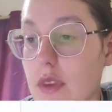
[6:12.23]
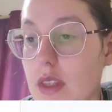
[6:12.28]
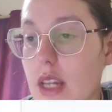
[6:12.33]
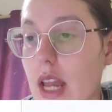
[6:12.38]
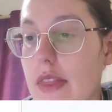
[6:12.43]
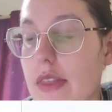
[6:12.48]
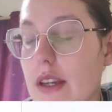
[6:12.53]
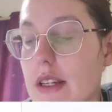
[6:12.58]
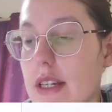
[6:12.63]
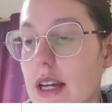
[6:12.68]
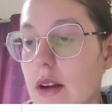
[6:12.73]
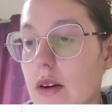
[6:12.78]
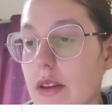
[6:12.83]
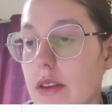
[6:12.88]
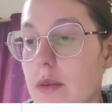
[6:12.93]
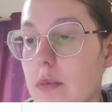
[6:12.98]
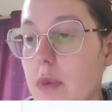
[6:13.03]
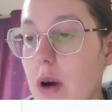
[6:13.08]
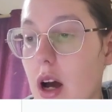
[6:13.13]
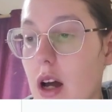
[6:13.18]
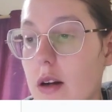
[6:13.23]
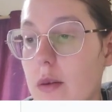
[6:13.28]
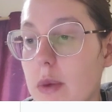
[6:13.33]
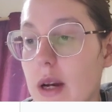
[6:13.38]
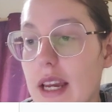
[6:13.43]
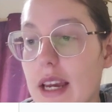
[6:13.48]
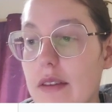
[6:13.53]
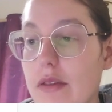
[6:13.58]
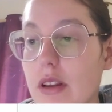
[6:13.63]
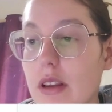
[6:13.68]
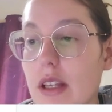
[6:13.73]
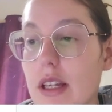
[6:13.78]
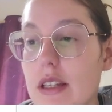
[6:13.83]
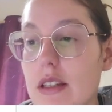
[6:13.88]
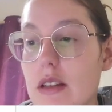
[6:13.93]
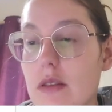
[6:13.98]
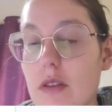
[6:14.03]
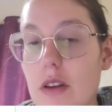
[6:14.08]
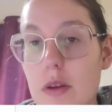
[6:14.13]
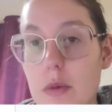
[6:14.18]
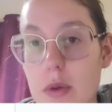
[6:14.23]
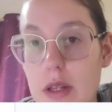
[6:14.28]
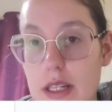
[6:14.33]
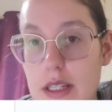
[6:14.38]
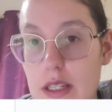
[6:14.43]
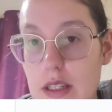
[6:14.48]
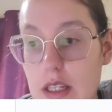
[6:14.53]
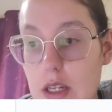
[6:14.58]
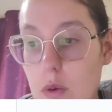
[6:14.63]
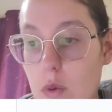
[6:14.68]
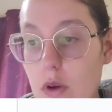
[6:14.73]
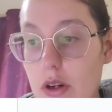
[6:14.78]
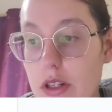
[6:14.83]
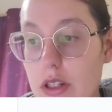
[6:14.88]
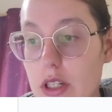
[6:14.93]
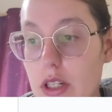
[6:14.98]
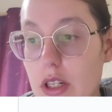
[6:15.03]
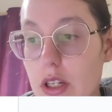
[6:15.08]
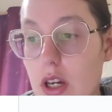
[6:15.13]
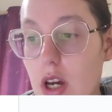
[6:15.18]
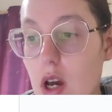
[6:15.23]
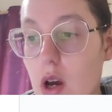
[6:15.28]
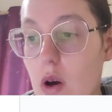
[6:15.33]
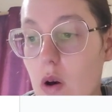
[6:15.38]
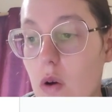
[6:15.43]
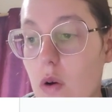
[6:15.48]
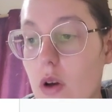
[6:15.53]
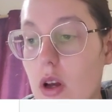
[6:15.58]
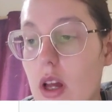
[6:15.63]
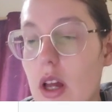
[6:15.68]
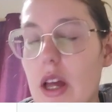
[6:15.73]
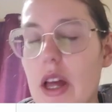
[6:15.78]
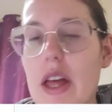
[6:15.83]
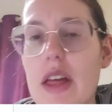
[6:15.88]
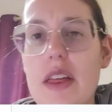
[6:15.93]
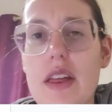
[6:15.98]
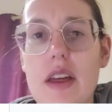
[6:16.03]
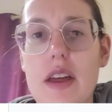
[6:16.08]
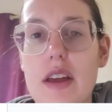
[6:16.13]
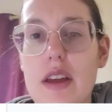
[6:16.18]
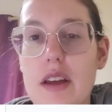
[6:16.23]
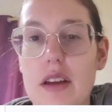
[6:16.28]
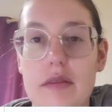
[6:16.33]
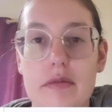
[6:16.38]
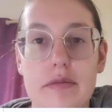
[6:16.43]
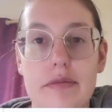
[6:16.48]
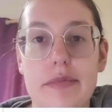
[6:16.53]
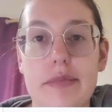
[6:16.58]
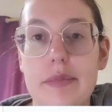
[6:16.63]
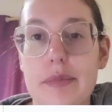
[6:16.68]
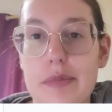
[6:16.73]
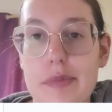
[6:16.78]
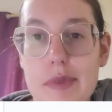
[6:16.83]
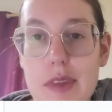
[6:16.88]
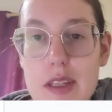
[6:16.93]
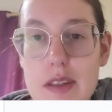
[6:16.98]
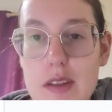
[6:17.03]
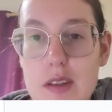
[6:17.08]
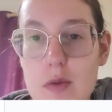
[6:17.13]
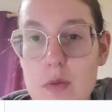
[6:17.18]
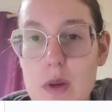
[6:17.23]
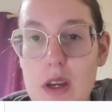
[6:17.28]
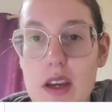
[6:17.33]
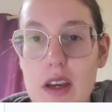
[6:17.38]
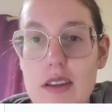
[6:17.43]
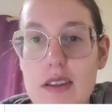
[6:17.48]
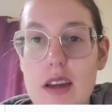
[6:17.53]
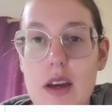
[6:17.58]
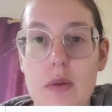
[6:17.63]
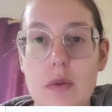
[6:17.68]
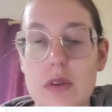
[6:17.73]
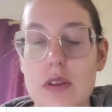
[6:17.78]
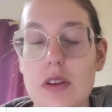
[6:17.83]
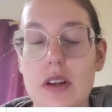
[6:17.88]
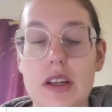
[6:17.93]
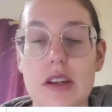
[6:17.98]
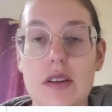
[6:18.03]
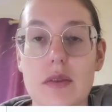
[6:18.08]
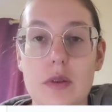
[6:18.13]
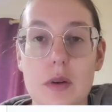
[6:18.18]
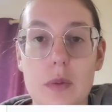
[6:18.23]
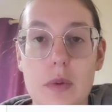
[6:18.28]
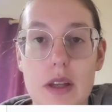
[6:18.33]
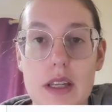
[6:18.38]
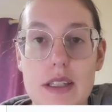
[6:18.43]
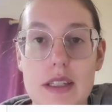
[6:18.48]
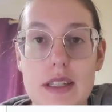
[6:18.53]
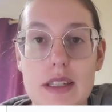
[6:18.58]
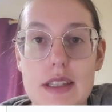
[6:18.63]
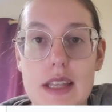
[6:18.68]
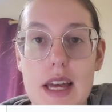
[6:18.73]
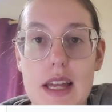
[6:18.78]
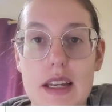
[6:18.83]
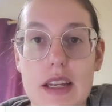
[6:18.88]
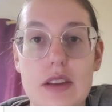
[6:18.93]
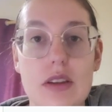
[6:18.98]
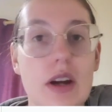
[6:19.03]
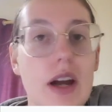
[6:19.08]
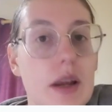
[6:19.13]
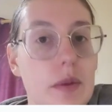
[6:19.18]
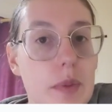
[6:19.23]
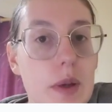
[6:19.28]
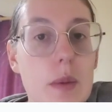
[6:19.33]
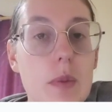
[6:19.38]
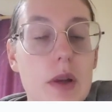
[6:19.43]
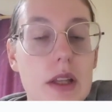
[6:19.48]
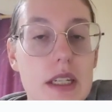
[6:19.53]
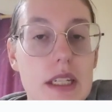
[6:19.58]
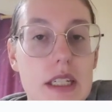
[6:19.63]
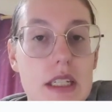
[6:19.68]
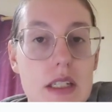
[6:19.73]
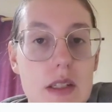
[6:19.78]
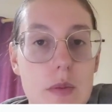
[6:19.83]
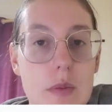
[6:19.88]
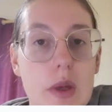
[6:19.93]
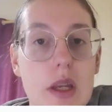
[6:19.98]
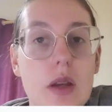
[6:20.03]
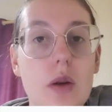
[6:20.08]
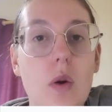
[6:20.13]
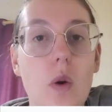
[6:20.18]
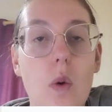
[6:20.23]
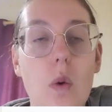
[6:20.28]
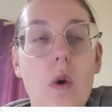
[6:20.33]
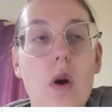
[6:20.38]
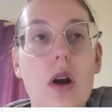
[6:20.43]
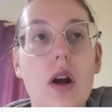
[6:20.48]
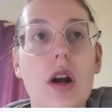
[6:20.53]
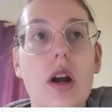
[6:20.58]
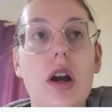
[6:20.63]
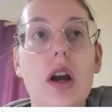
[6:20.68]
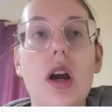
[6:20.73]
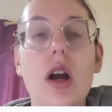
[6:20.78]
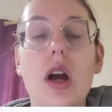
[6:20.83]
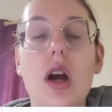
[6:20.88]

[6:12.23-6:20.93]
And then down at the bottom, I have a list of all the places I wanted to go. This is because I was looking for places that either had people I needed to meet or